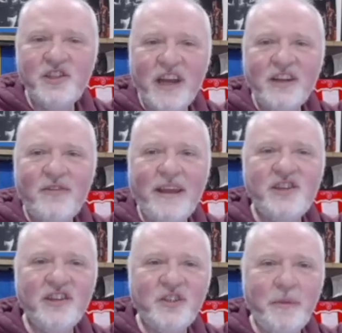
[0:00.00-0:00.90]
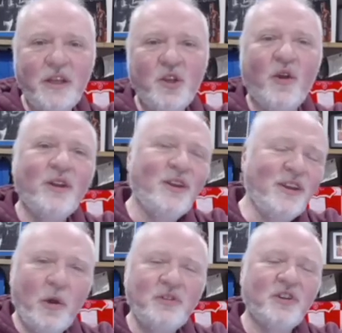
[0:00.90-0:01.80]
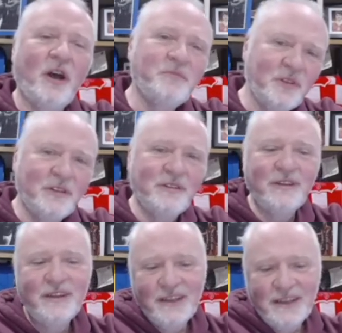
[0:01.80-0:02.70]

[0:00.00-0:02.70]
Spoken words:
generation to be loyal and go up to